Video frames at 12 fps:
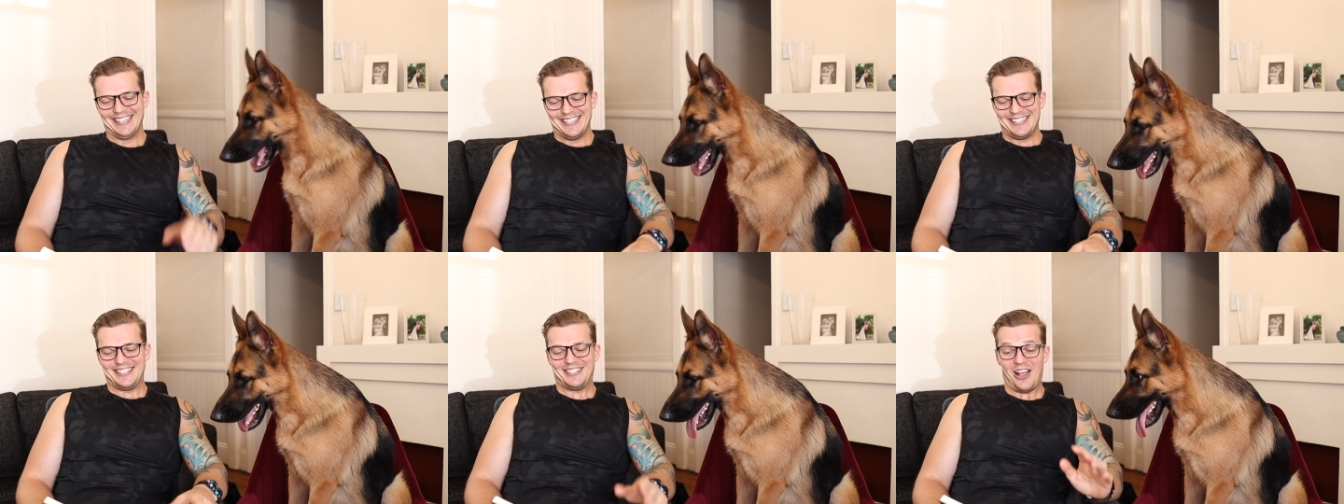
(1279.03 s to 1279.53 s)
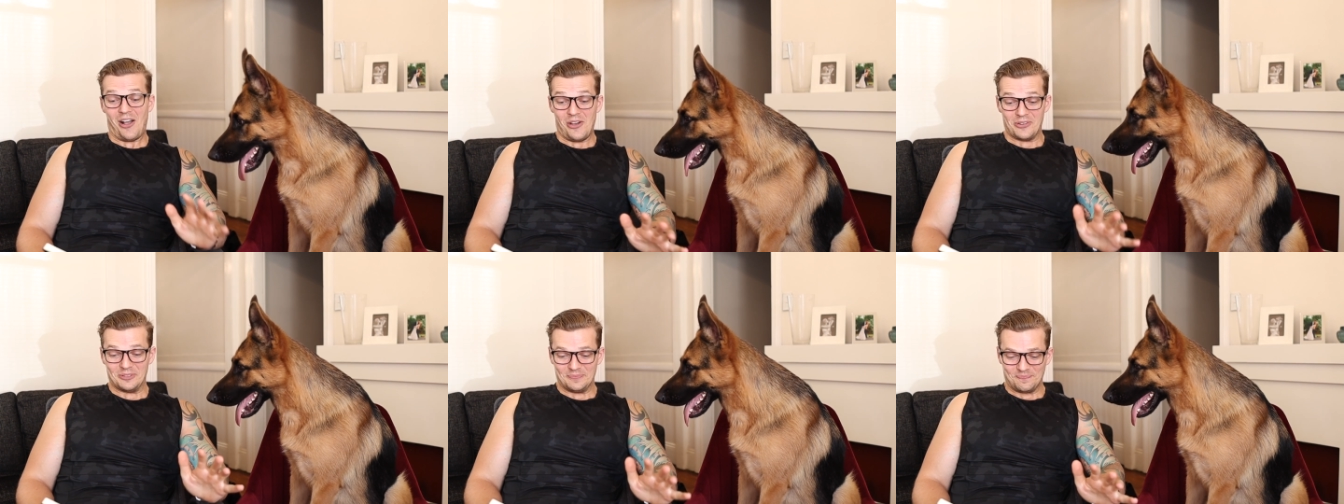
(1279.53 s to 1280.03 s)

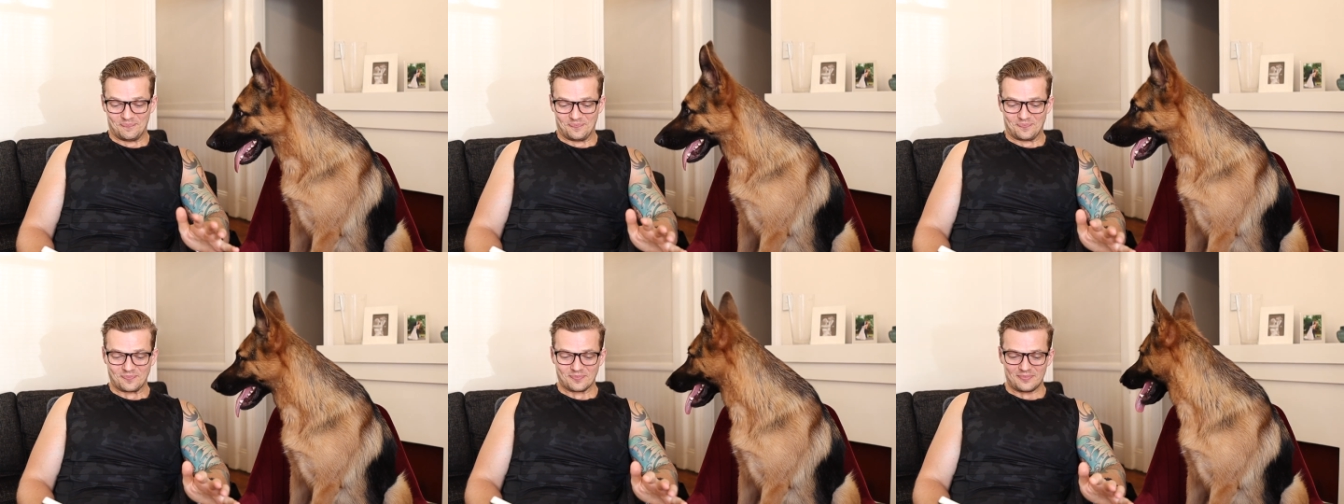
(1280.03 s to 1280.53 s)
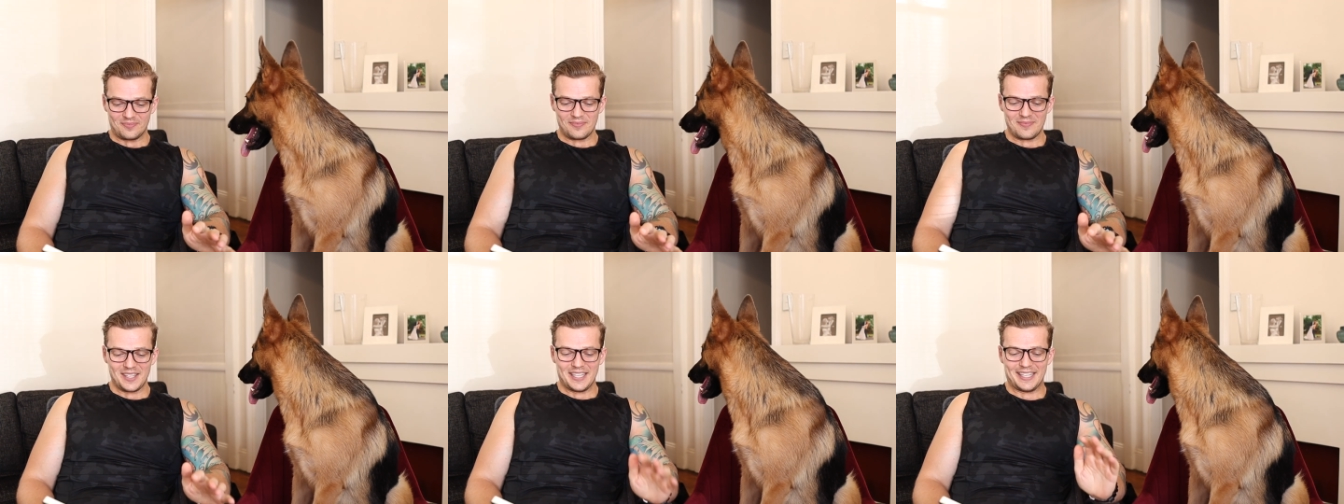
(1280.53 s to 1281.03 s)
So,
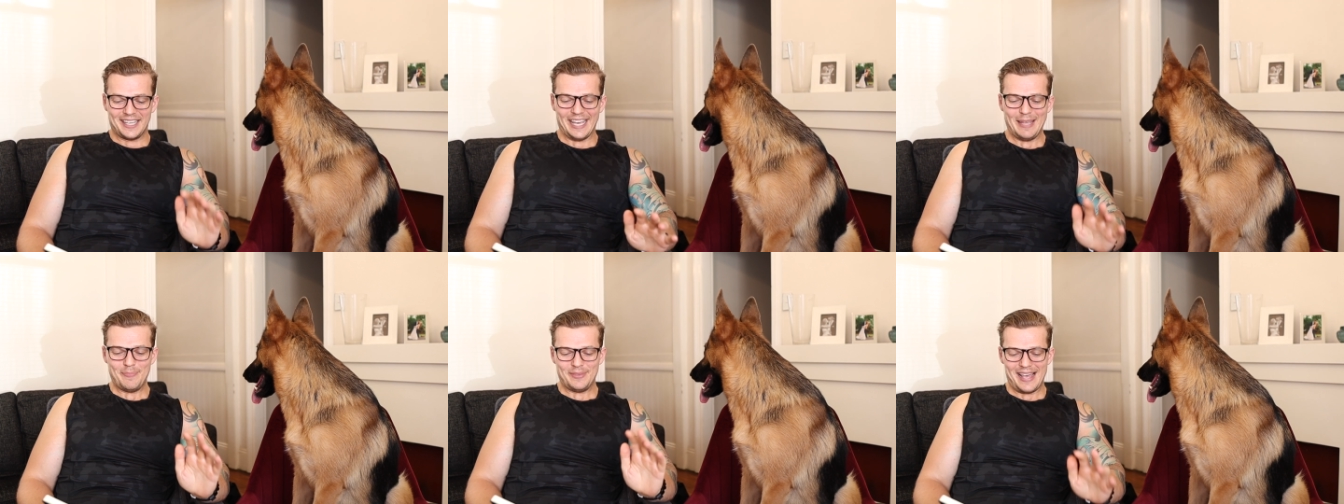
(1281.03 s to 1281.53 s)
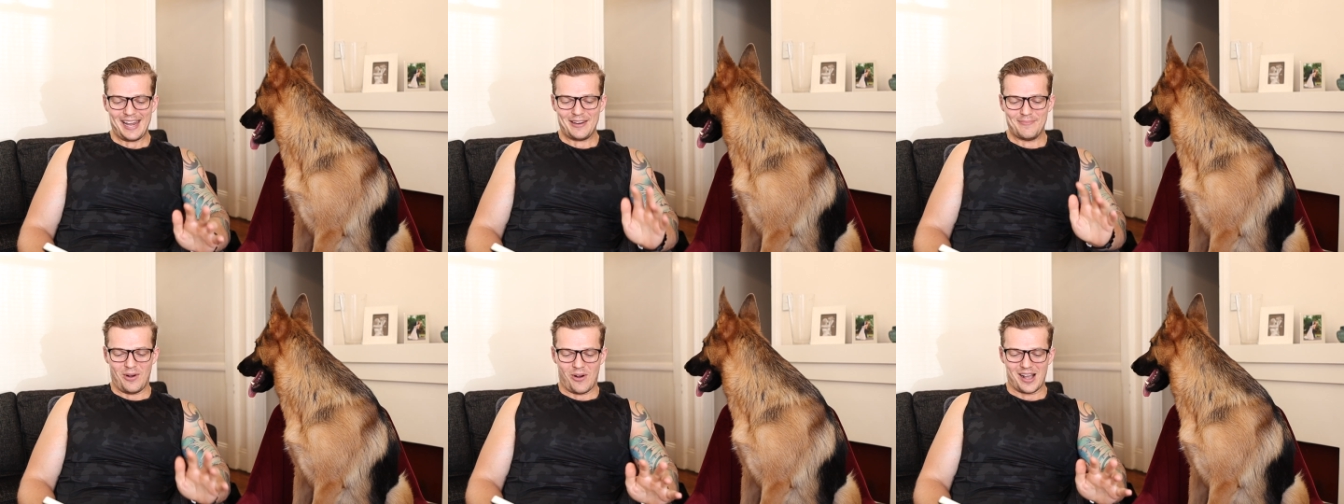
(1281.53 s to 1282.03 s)
keep that
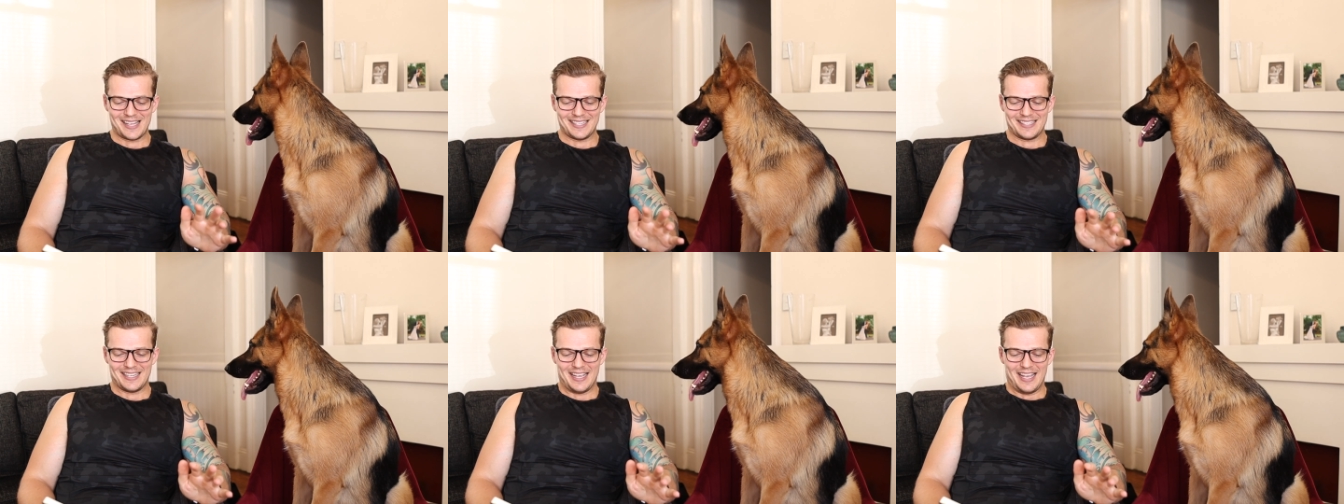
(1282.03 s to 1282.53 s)
in mind,